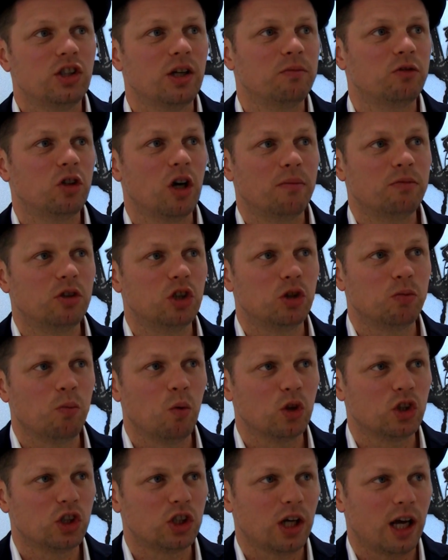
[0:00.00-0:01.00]
Sometimes it's
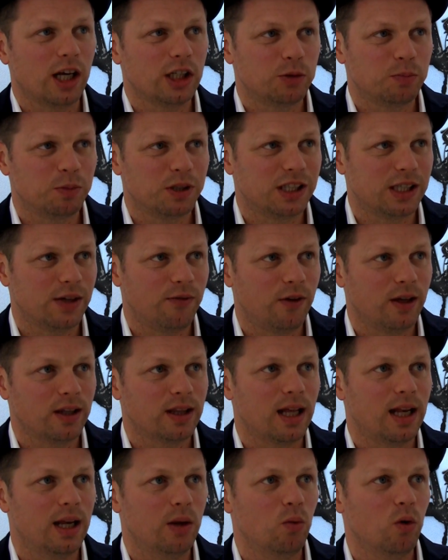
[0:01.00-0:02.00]
more site specific
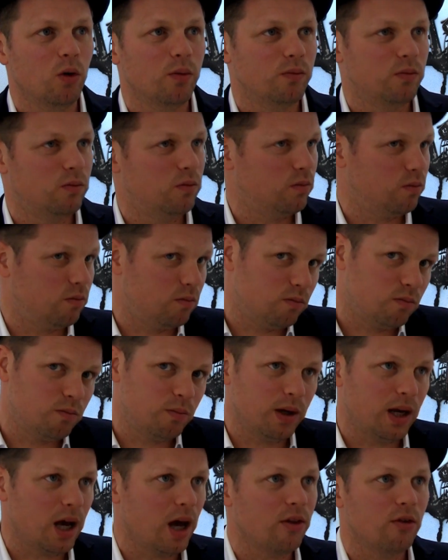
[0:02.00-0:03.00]
than it would
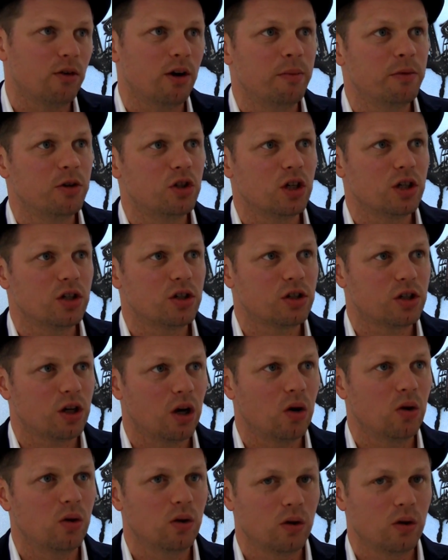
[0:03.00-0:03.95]
be other images, so,